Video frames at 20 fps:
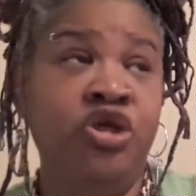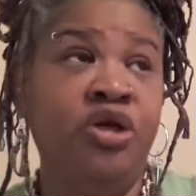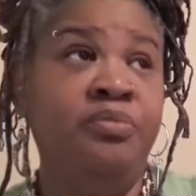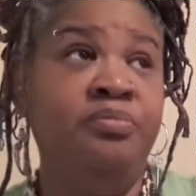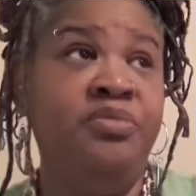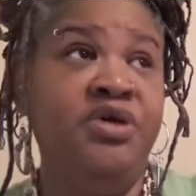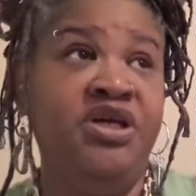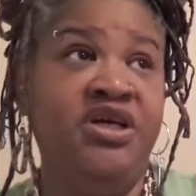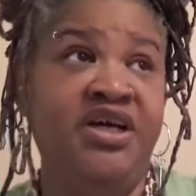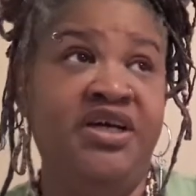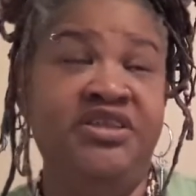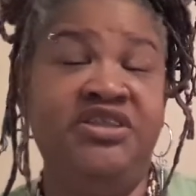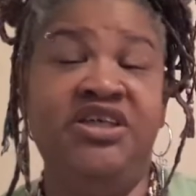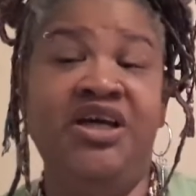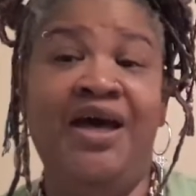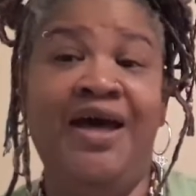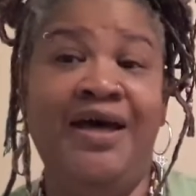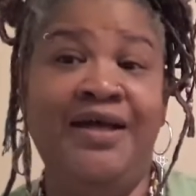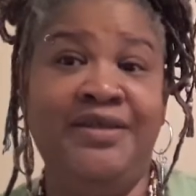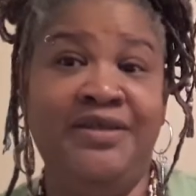Because
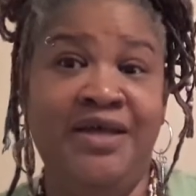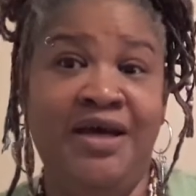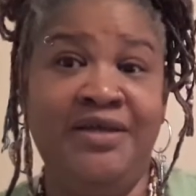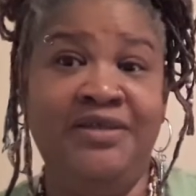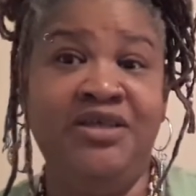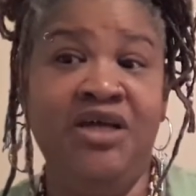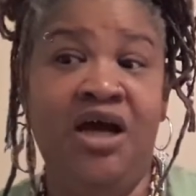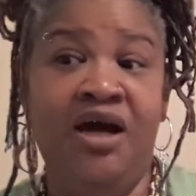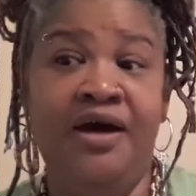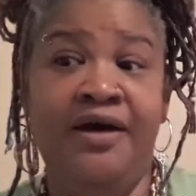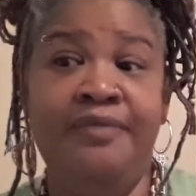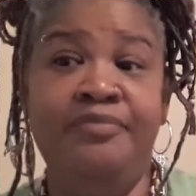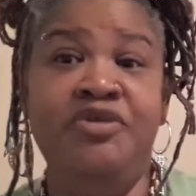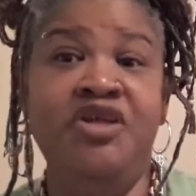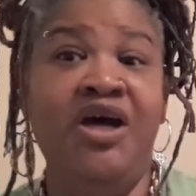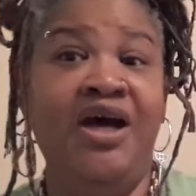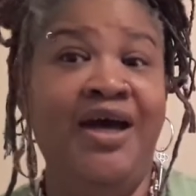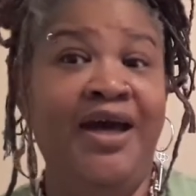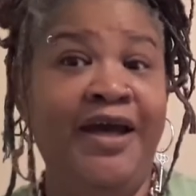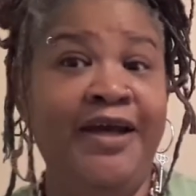at that time, the
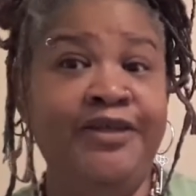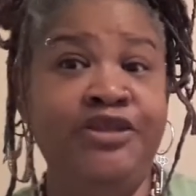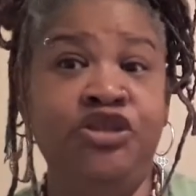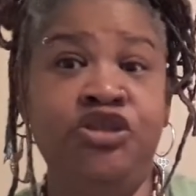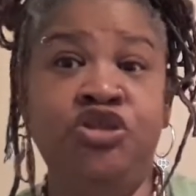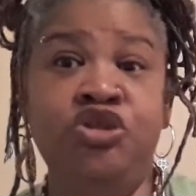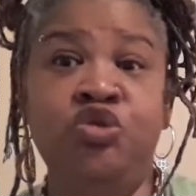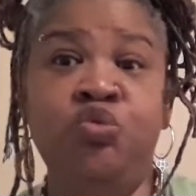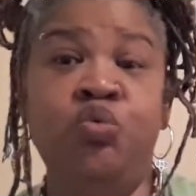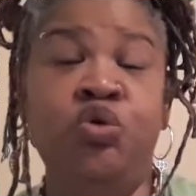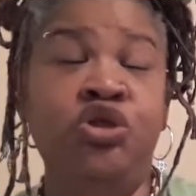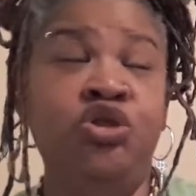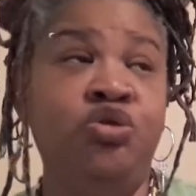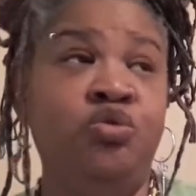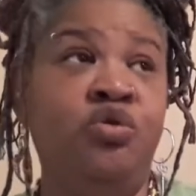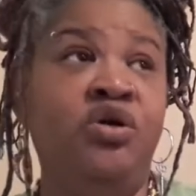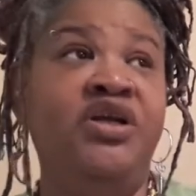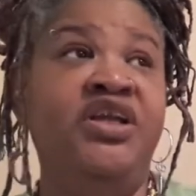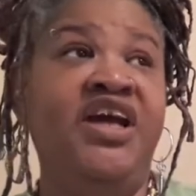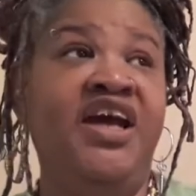Haitians were
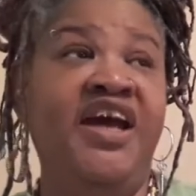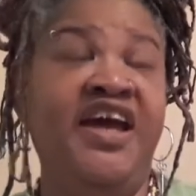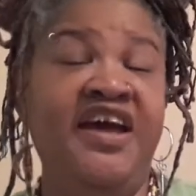doing